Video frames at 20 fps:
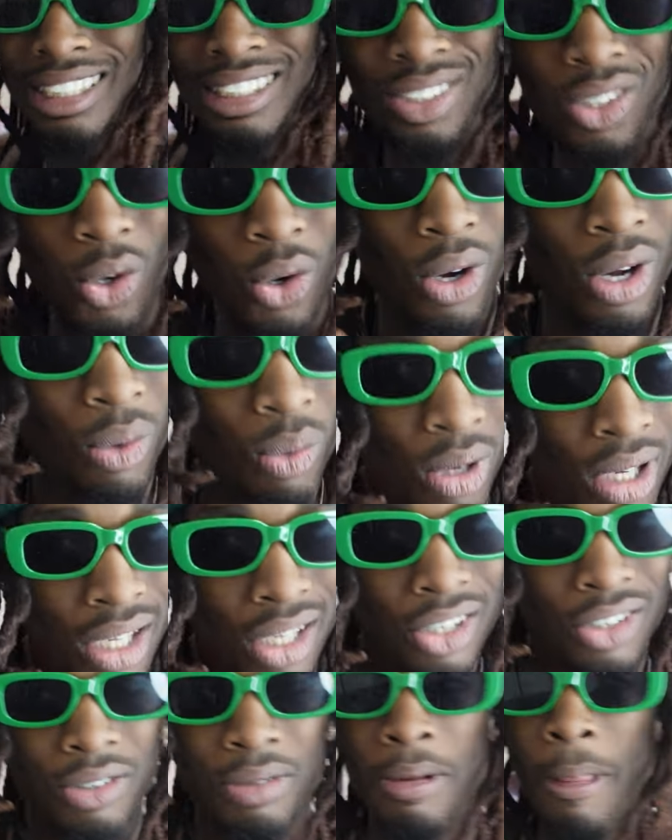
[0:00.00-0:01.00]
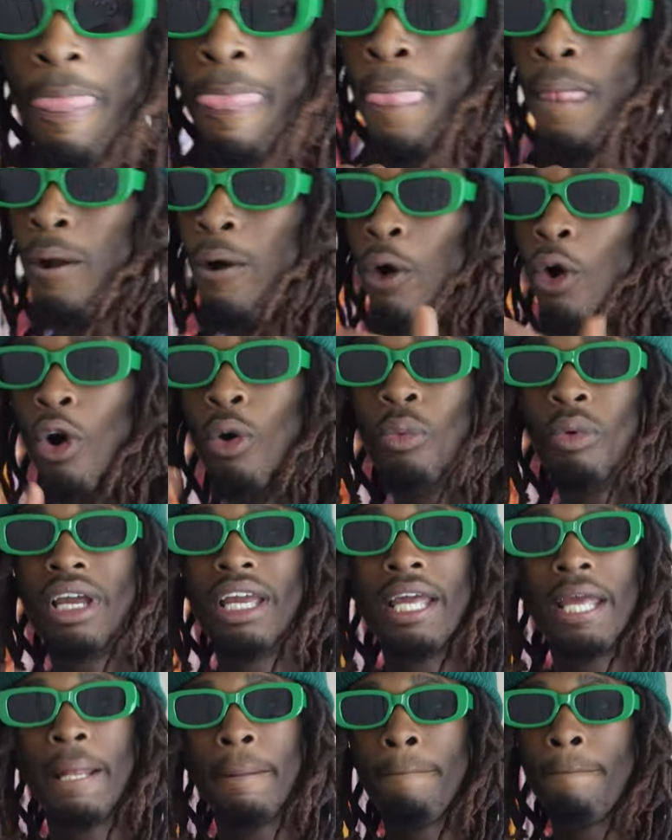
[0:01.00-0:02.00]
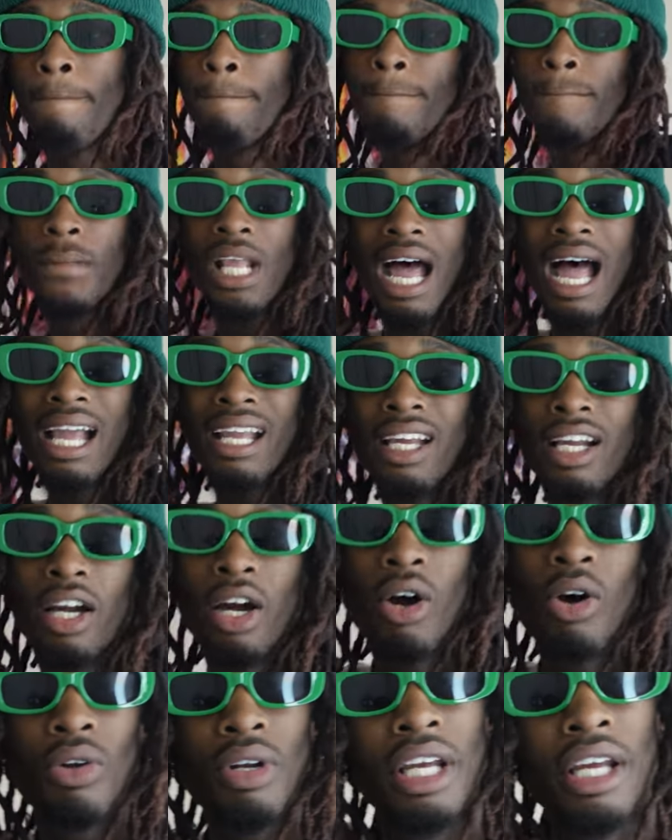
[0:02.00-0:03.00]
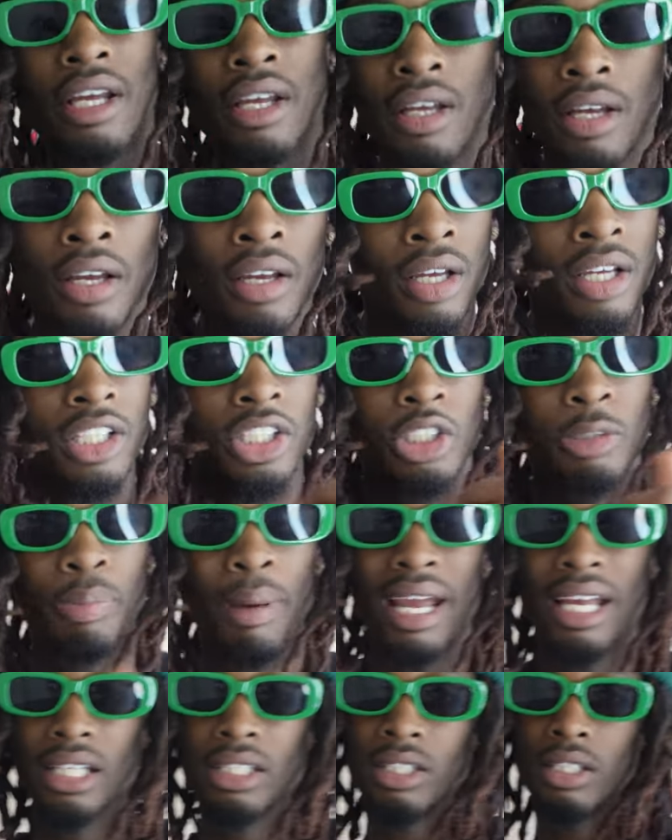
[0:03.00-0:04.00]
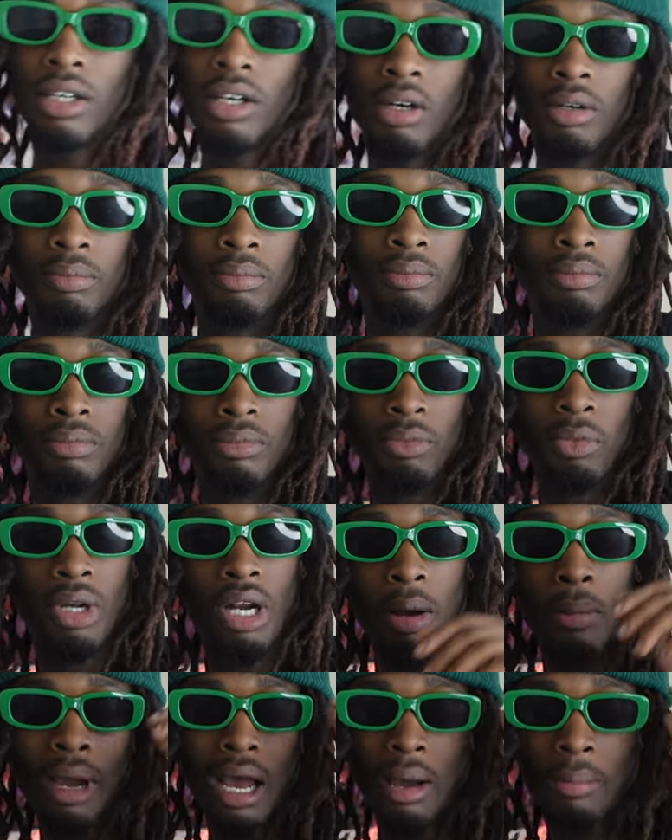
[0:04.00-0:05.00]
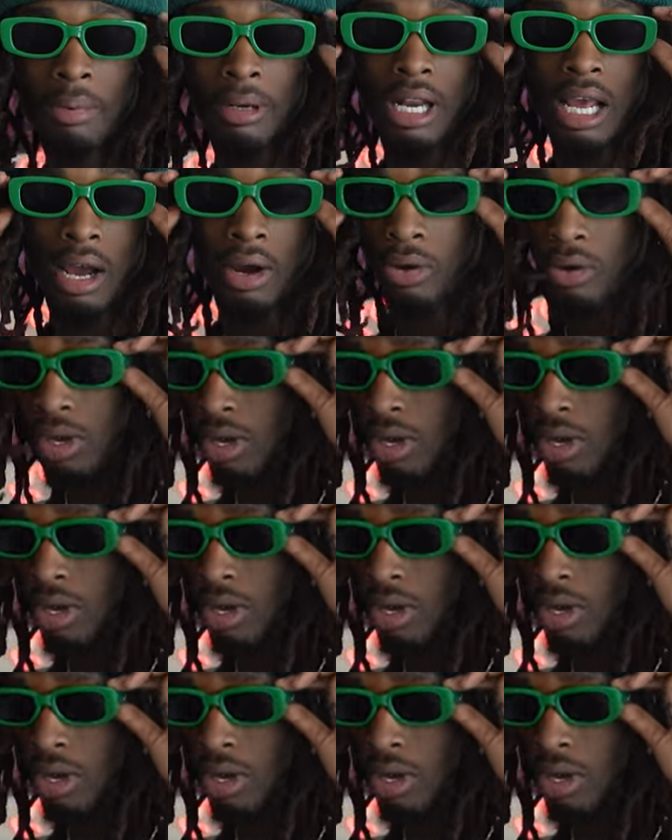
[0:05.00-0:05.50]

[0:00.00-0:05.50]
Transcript: to throw it with them or when I can go on and spank some. When I'm hopping out.